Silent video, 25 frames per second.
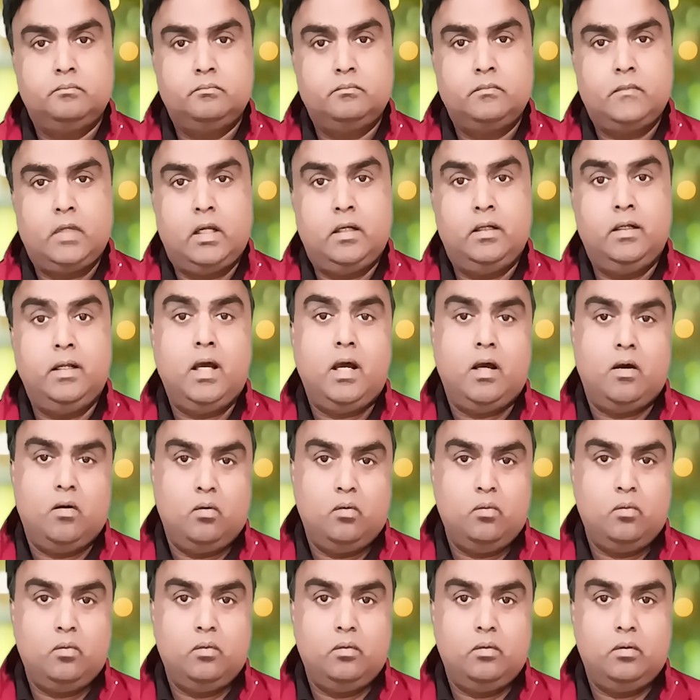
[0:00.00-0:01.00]

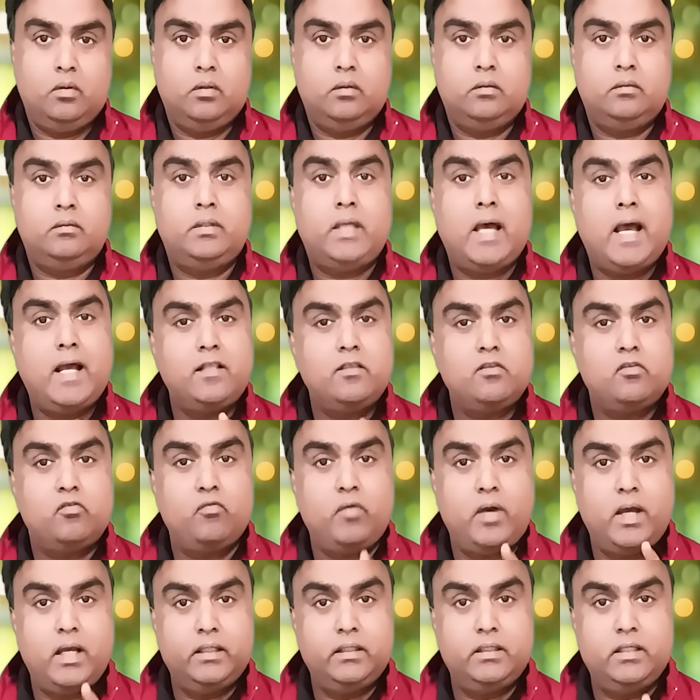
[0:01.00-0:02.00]
Now, that's
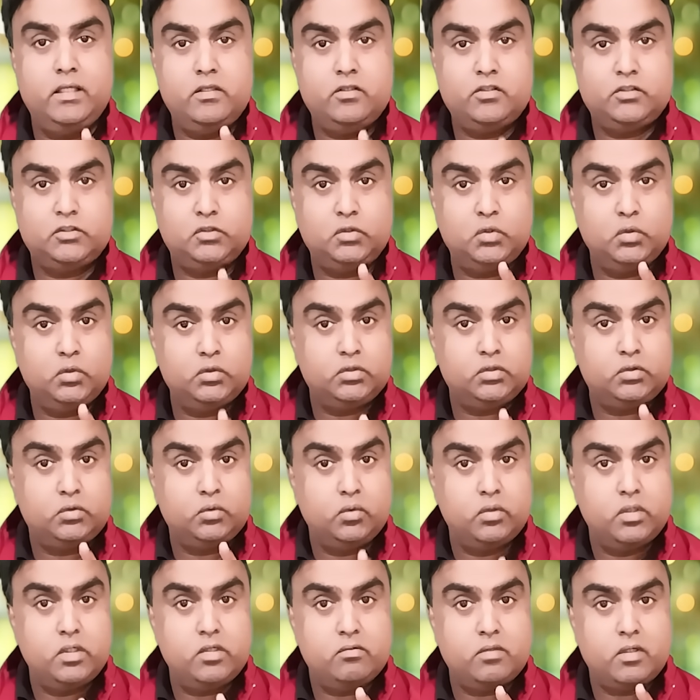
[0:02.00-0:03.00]
why these two
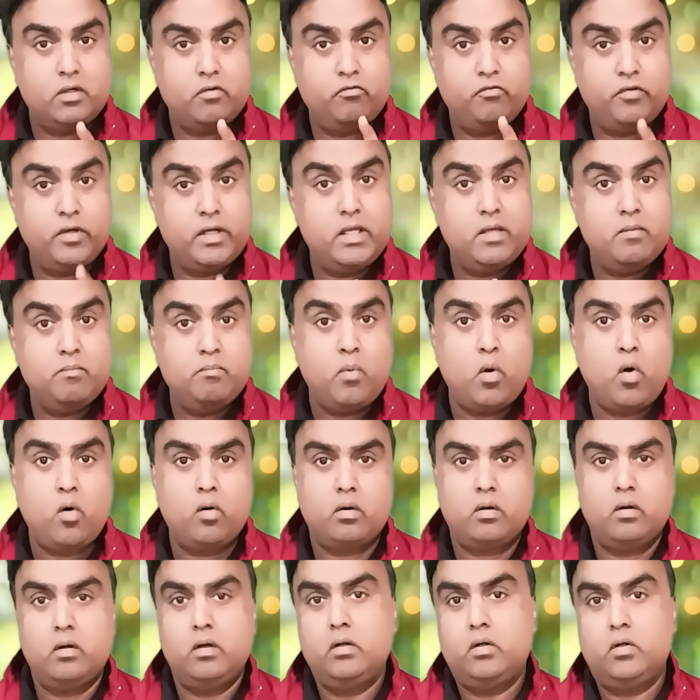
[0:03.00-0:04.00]
stories are very
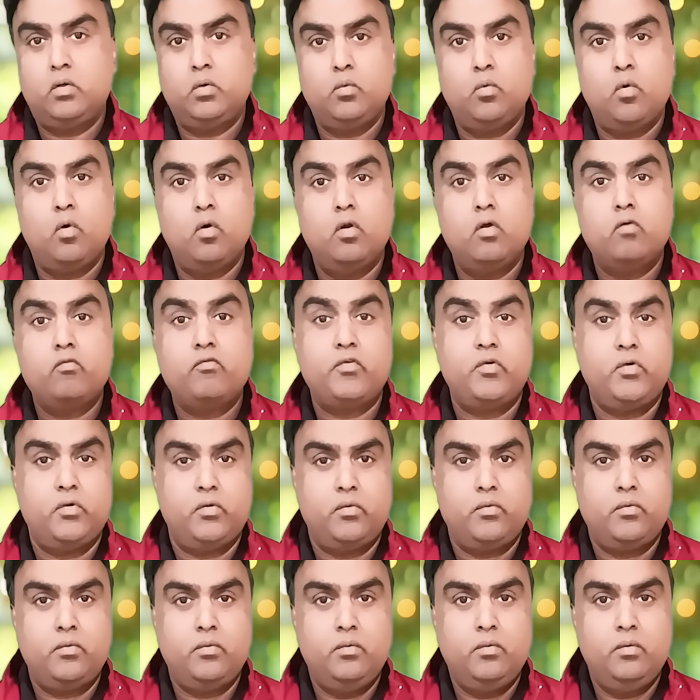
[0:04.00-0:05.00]
important to all of
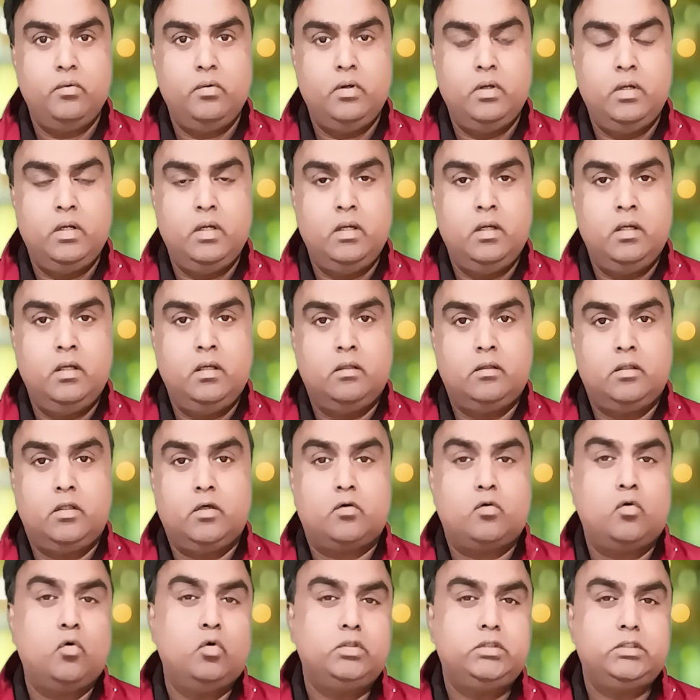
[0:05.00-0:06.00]
you. The
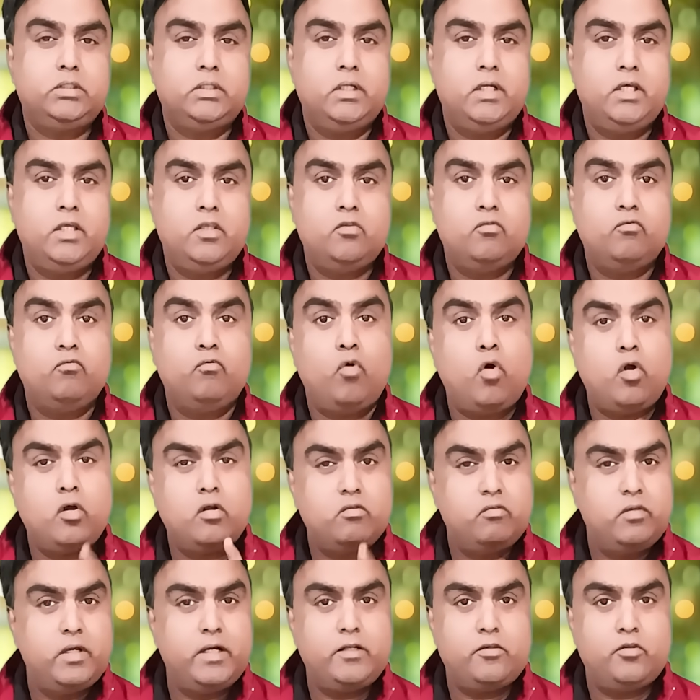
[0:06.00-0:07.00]
question is,
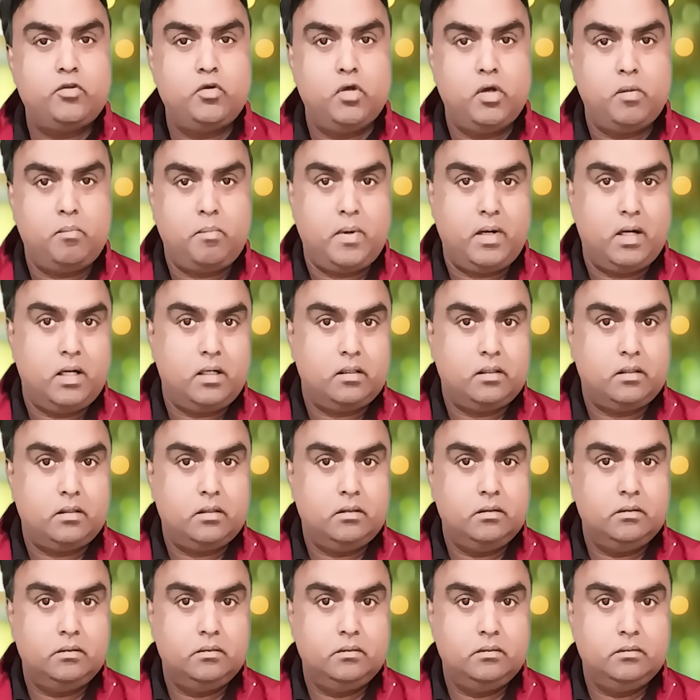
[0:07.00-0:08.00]
what sets you apart?
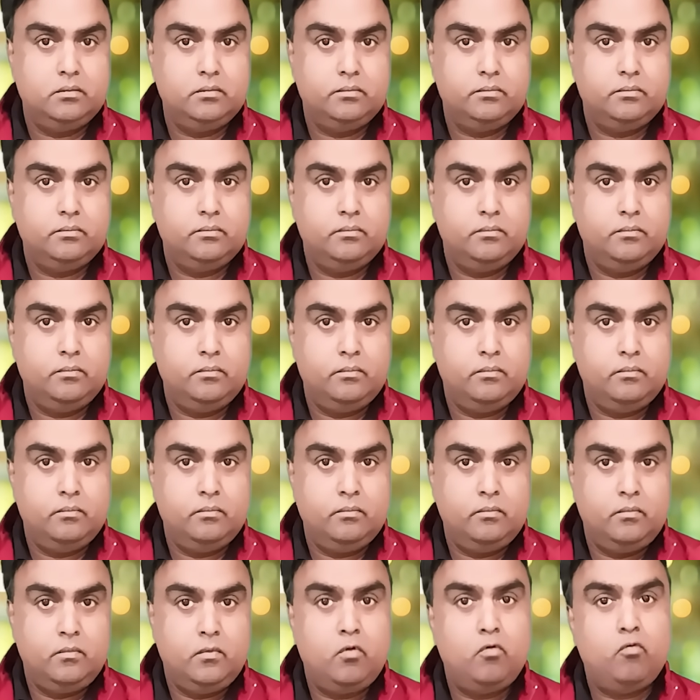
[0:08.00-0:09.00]

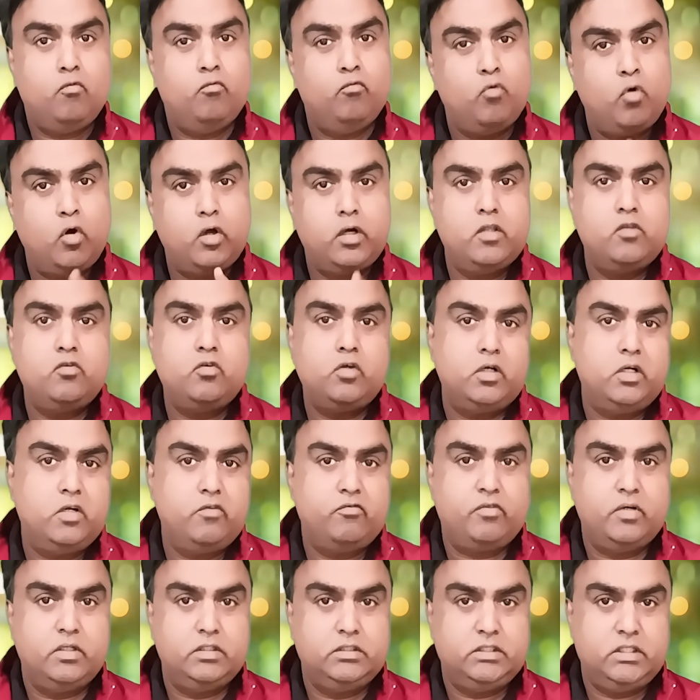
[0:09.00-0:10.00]
What is your
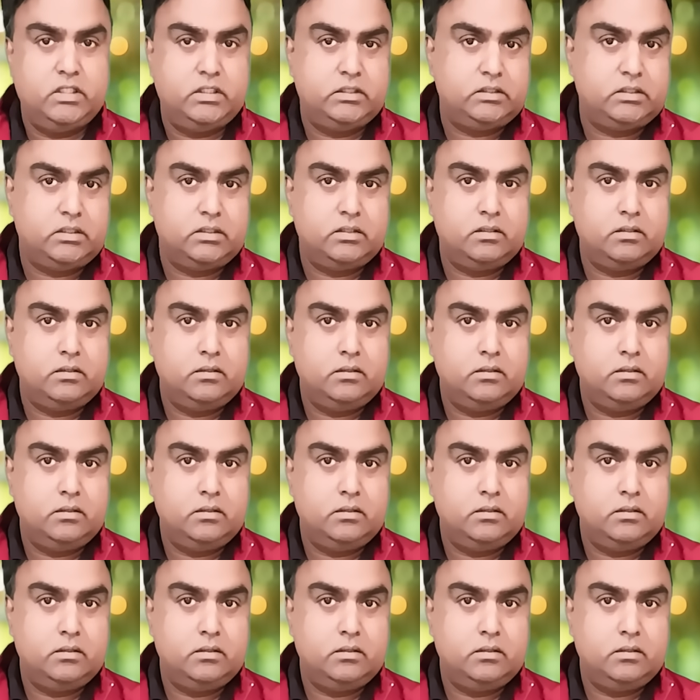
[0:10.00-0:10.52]
differentiation?